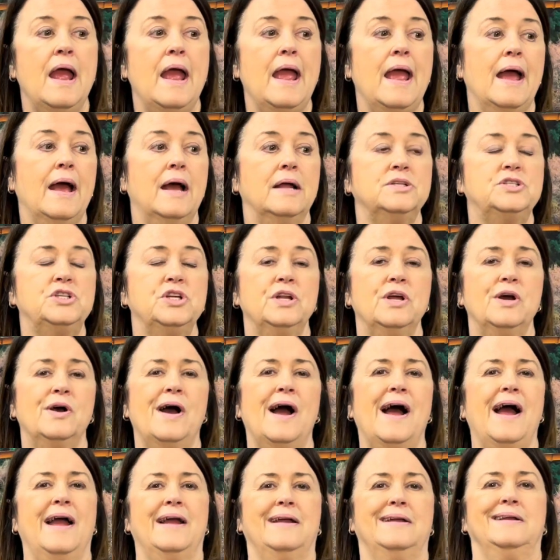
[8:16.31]
And, you
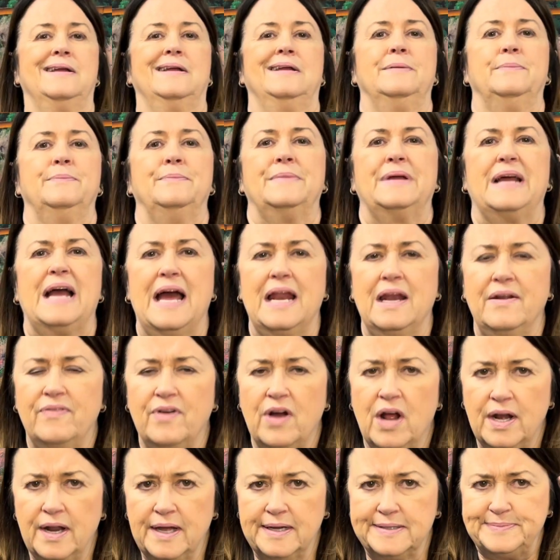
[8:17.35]
know, I kind of
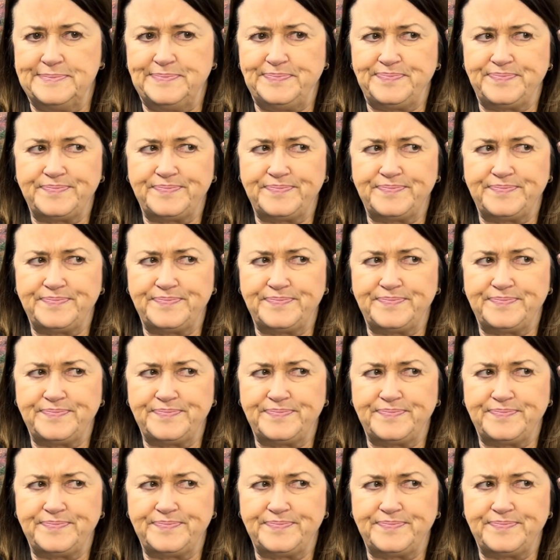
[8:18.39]
on a,